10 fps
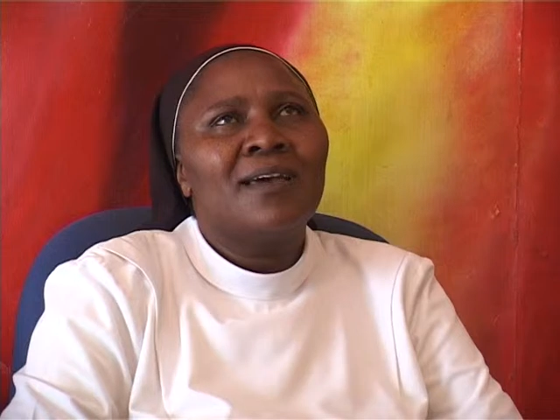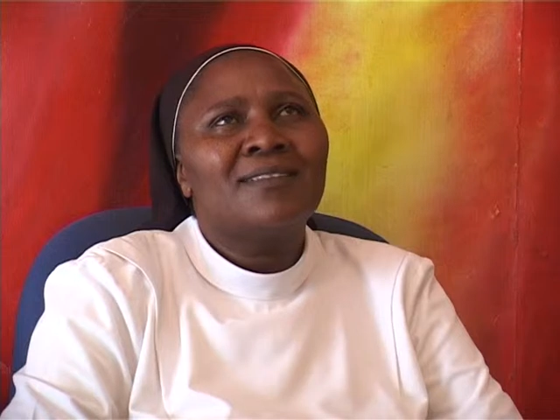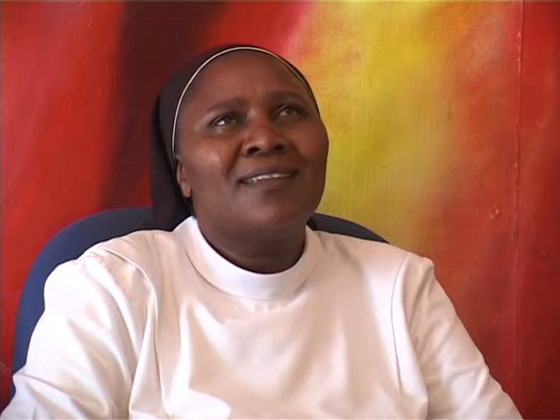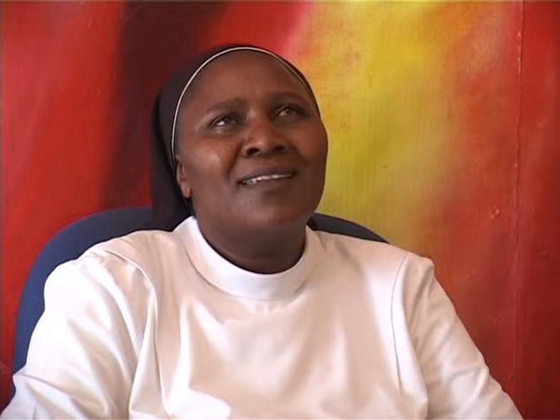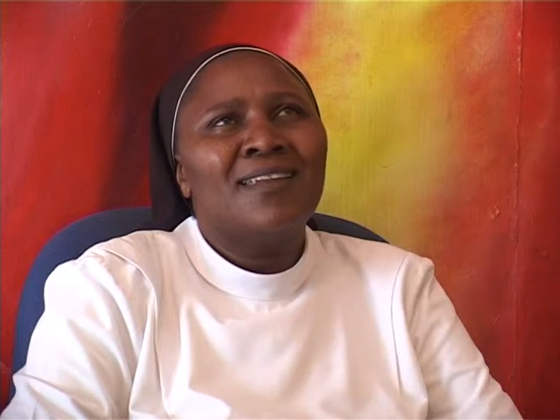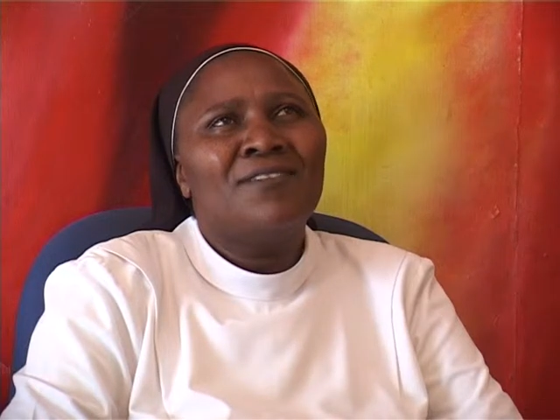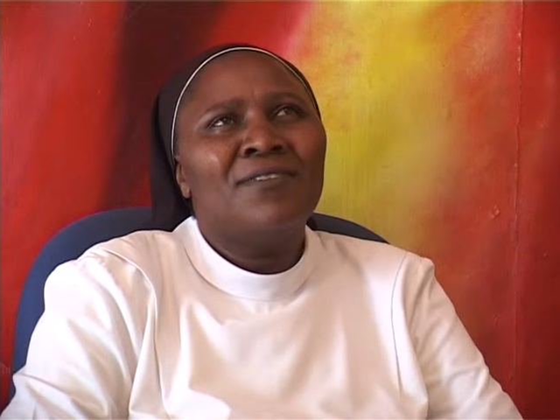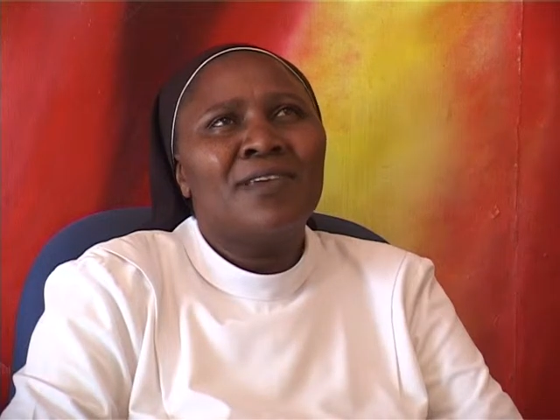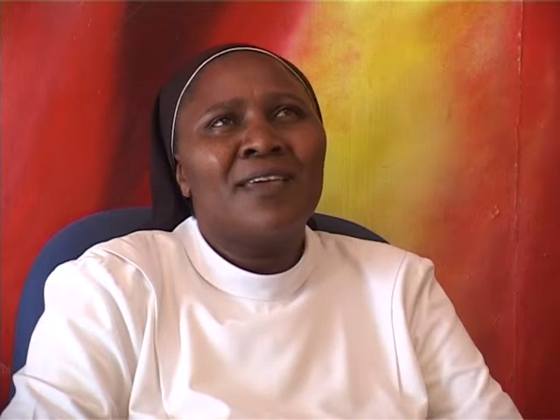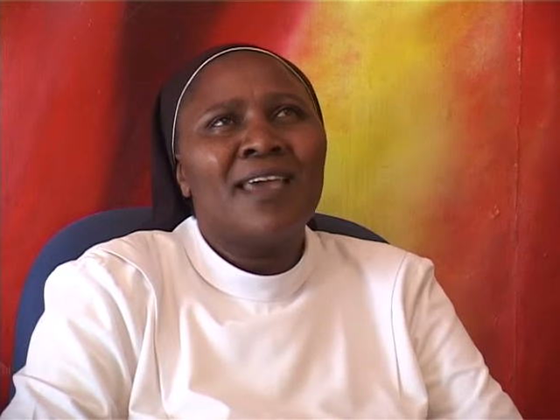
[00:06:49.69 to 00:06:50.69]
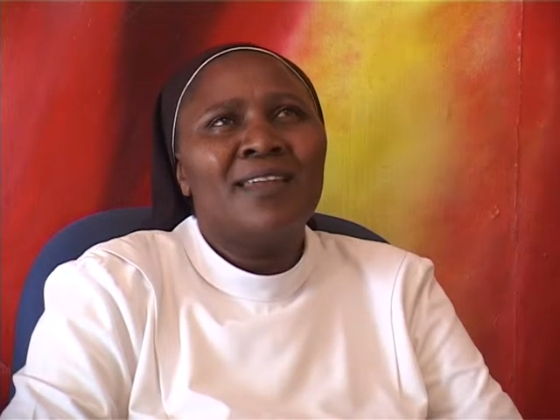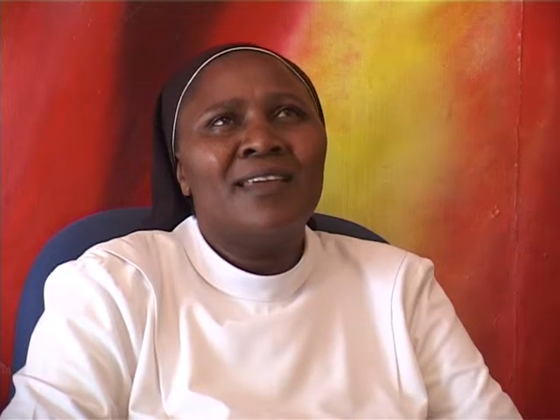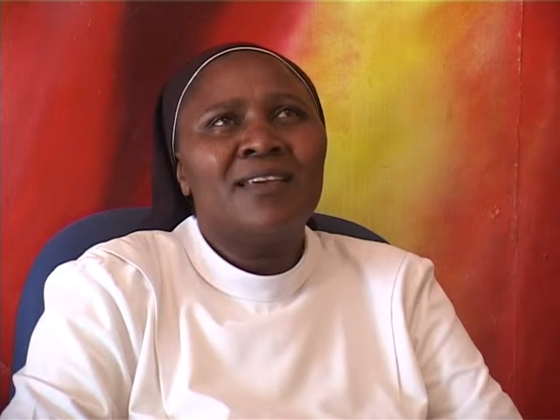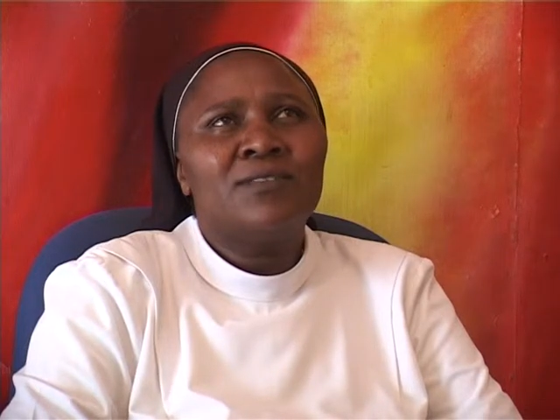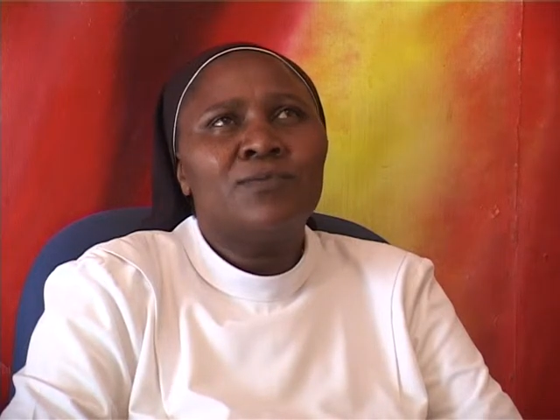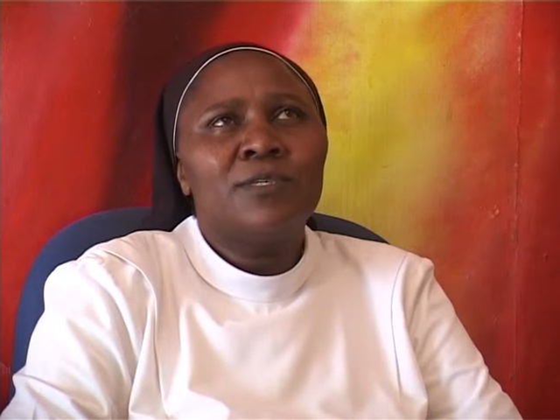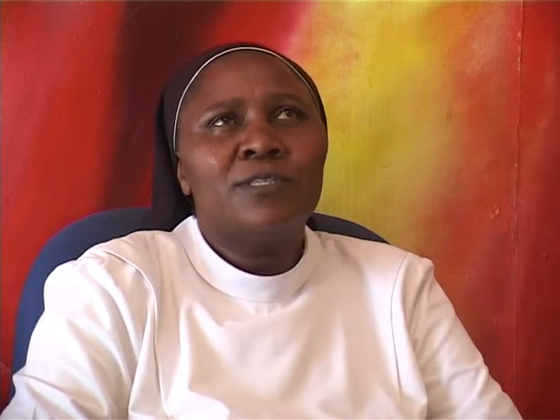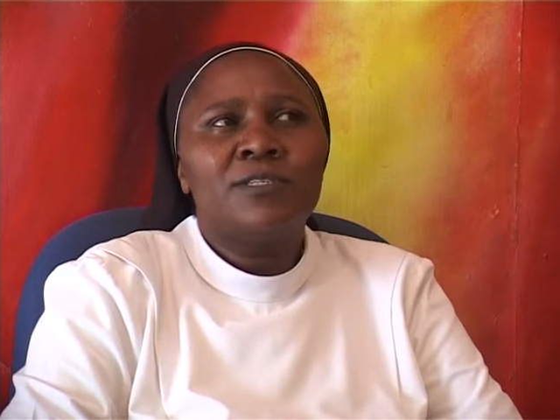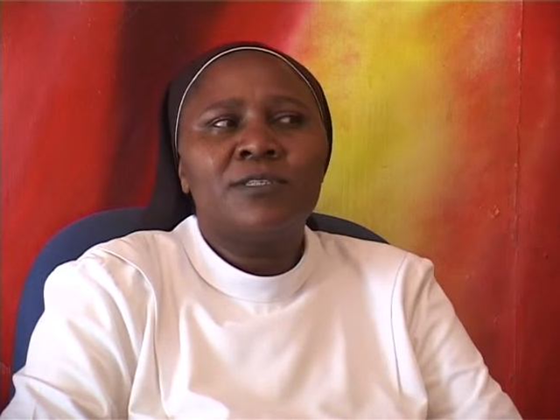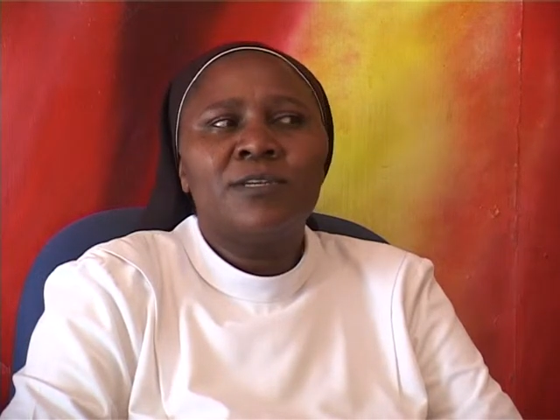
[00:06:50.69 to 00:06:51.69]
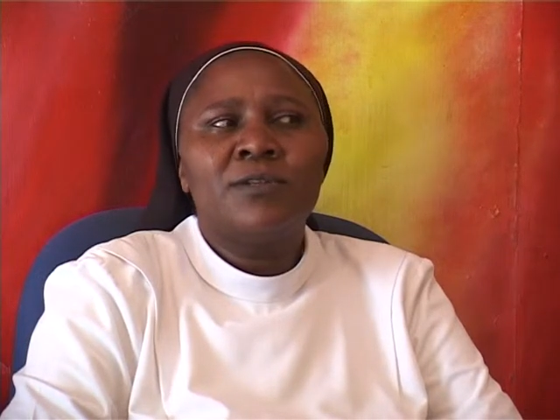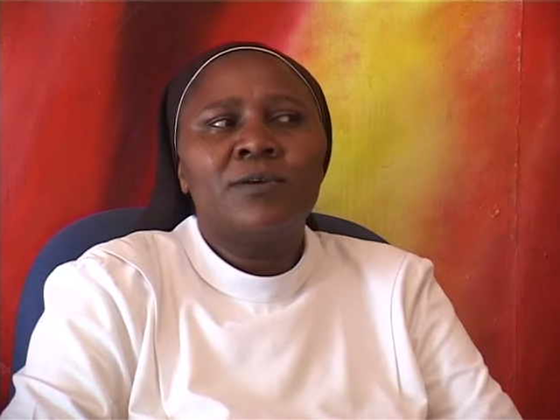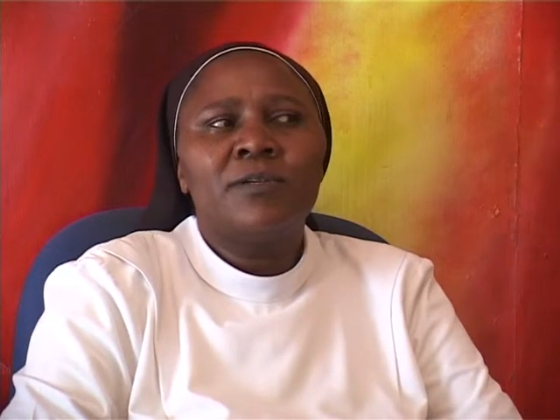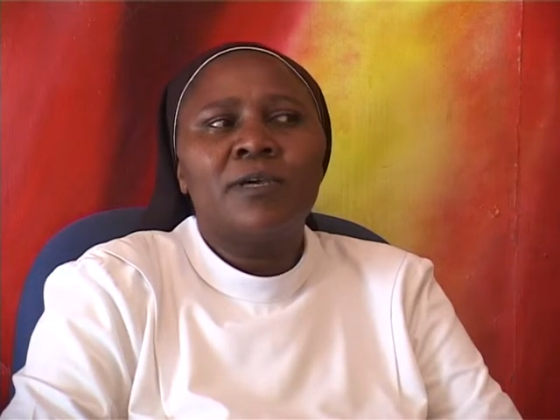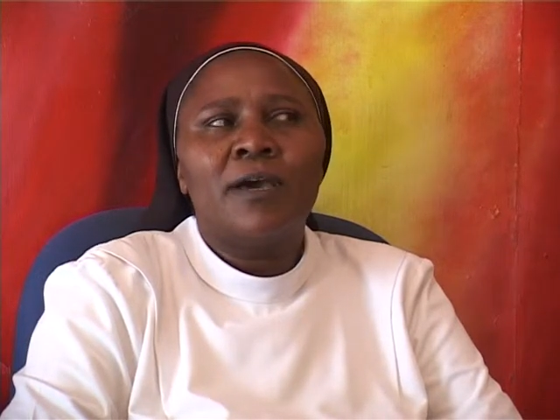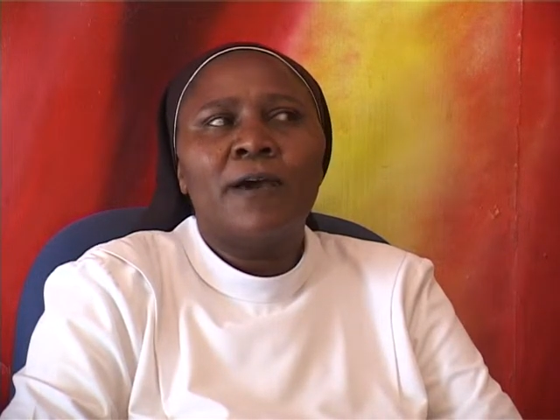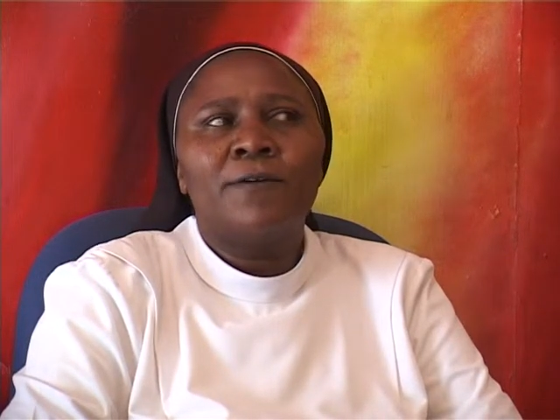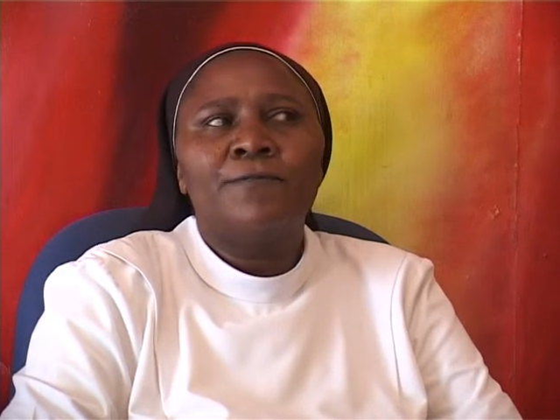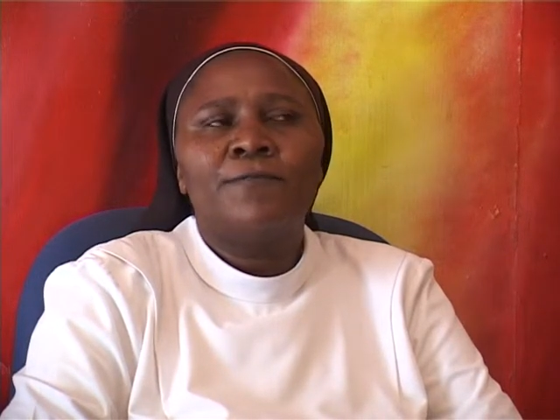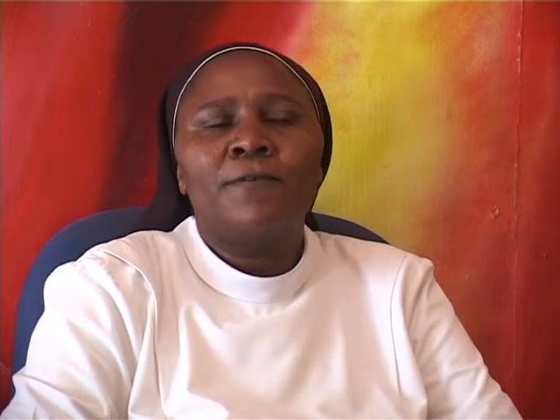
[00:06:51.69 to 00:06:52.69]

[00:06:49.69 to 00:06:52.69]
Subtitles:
I started having headaches which did not have,